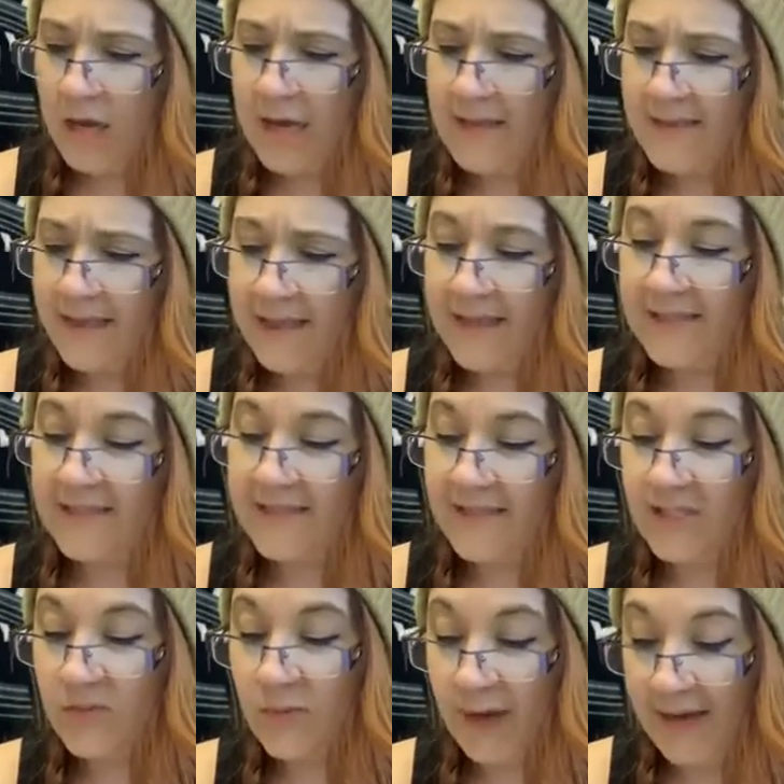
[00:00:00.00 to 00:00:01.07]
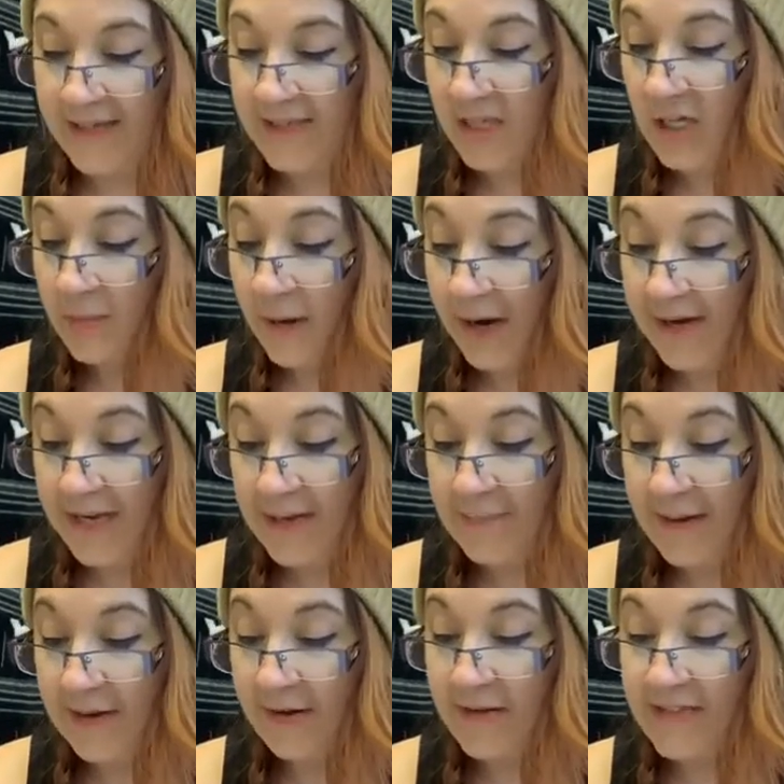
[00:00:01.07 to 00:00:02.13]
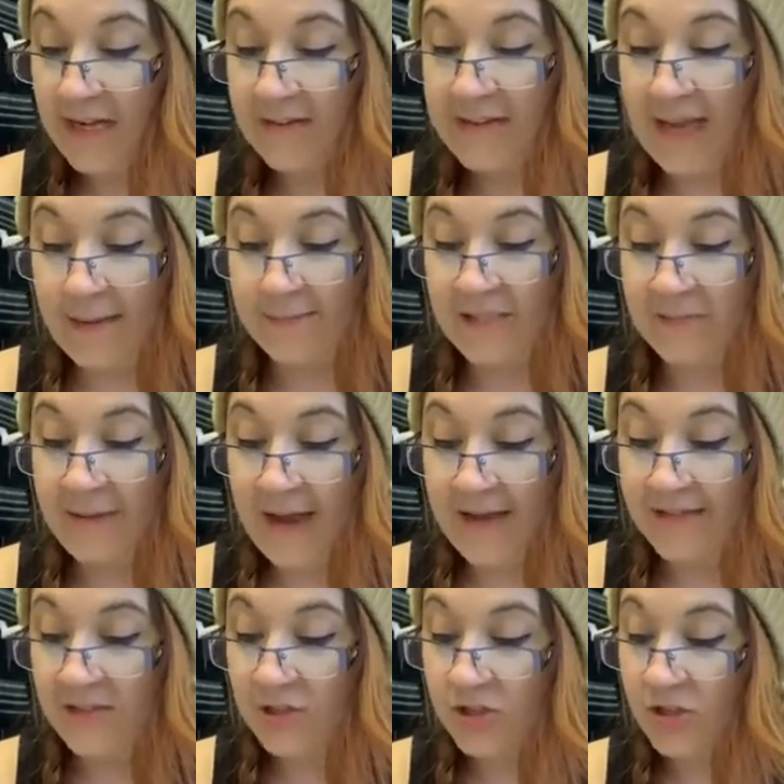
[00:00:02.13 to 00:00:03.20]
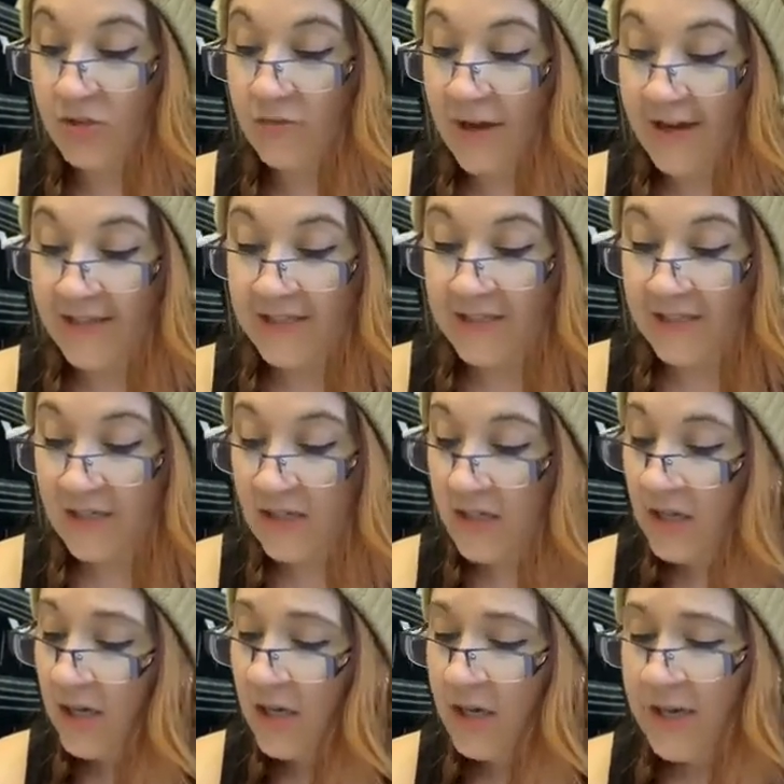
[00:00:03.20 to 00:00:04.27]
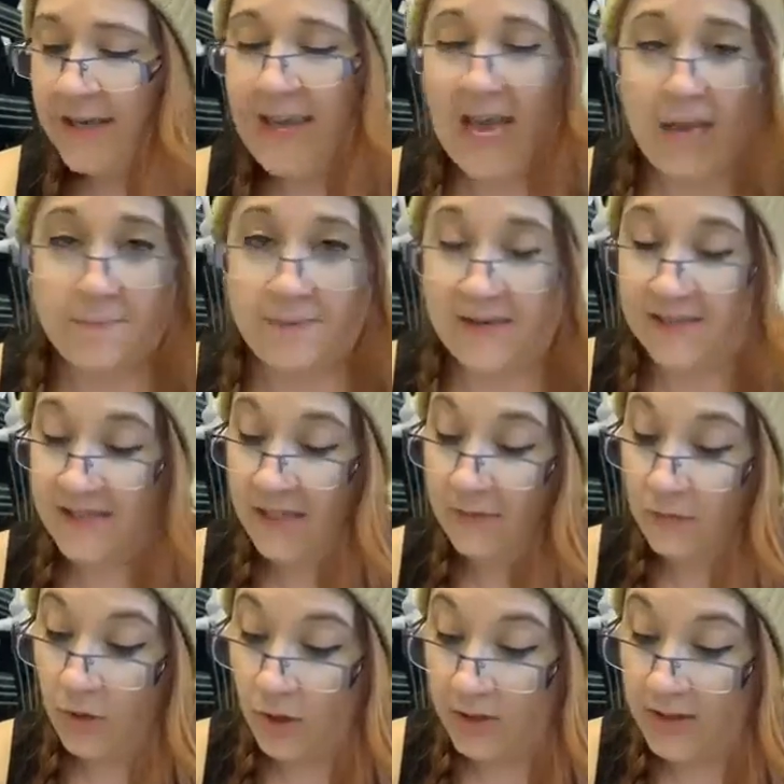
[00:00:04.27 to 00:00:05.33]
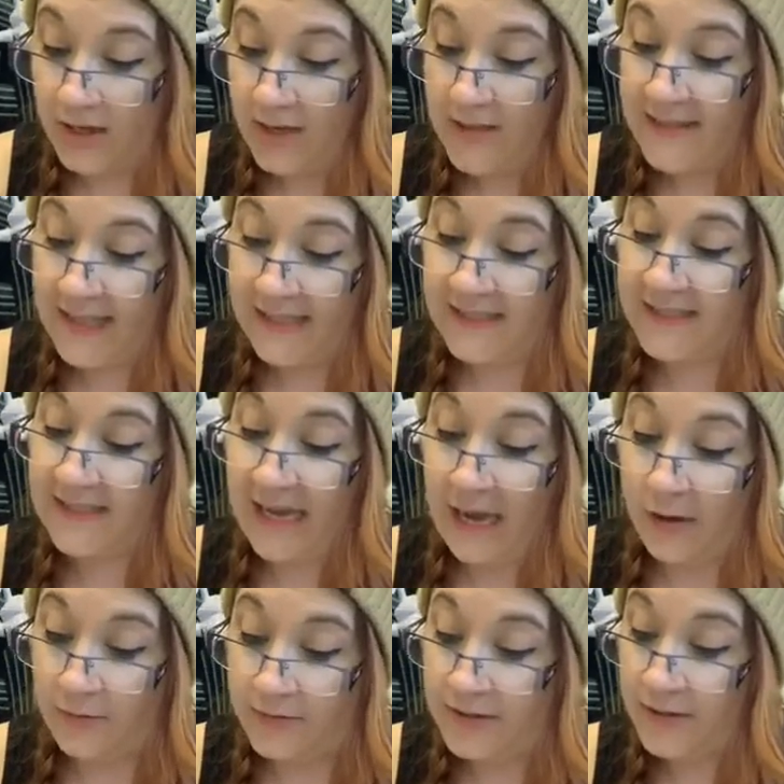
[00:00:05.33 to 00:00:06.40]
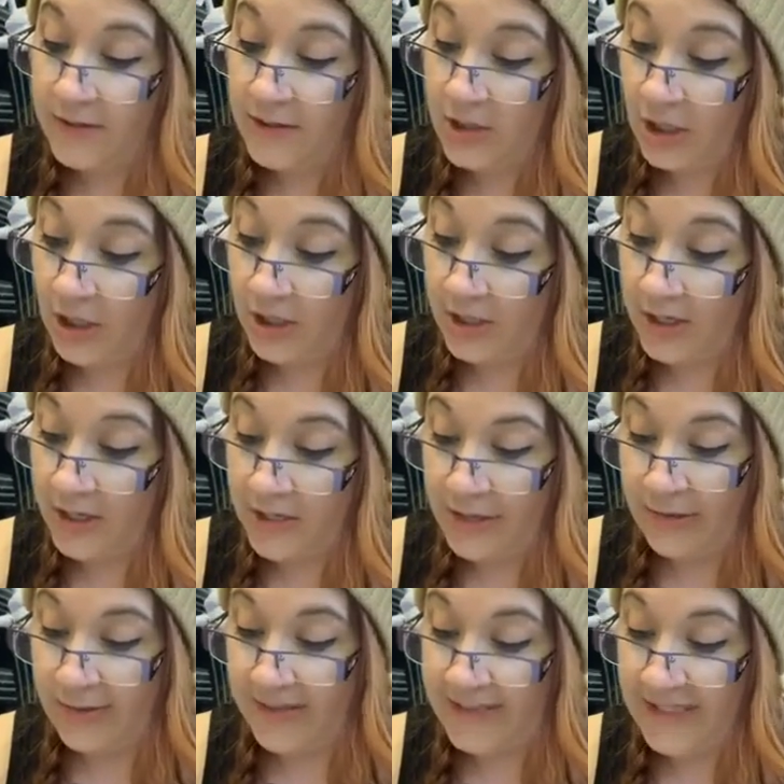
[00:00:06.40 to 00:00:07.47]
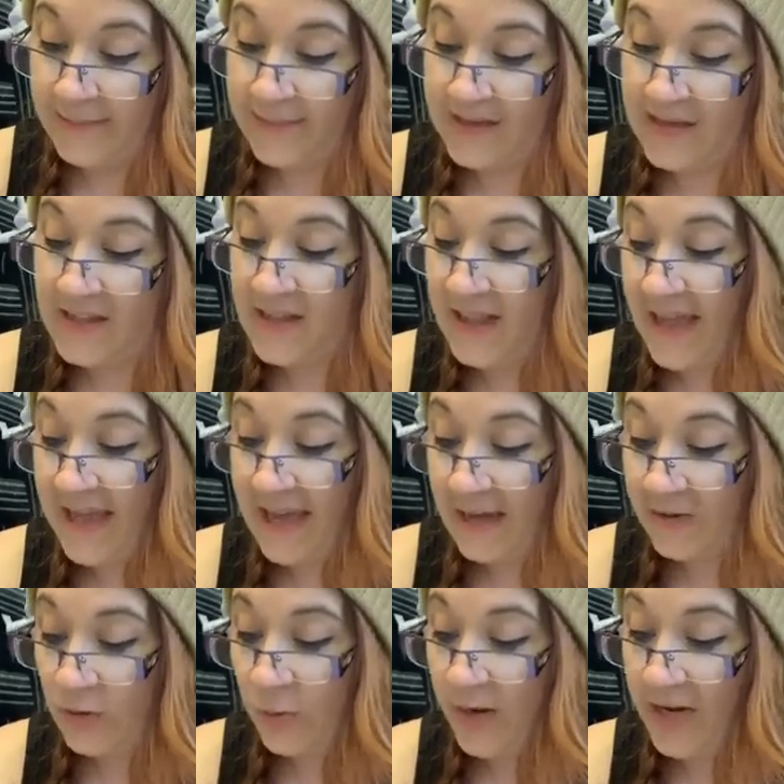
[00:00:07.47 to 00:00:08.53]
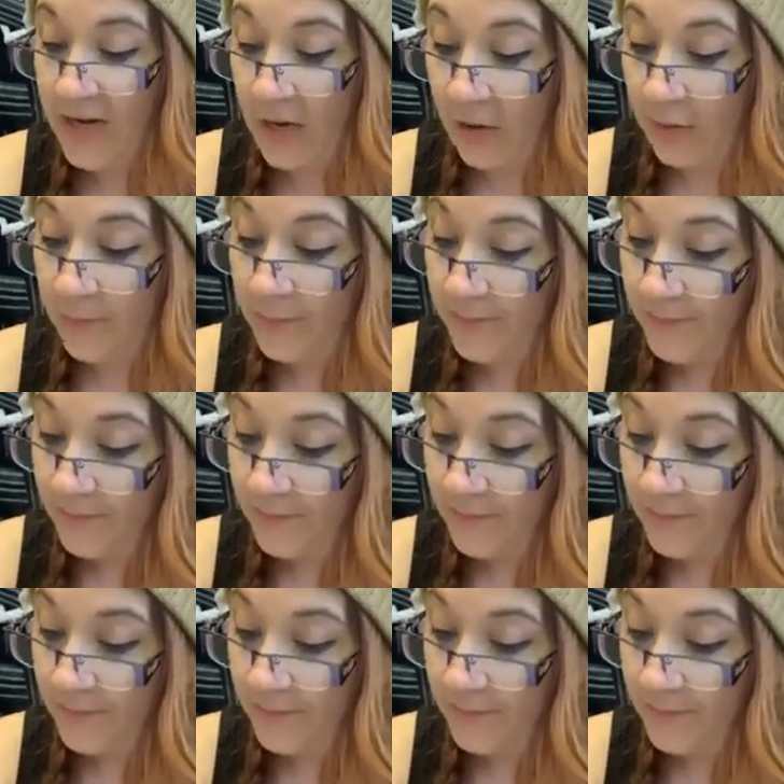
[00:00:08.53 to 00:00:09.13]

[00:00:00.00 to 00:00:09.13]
"I think it's this way," said Hermione, peering down the empty passage to the right. "Can't be," said Ron. "That's south. Look, you can see a bit of the lake out the window."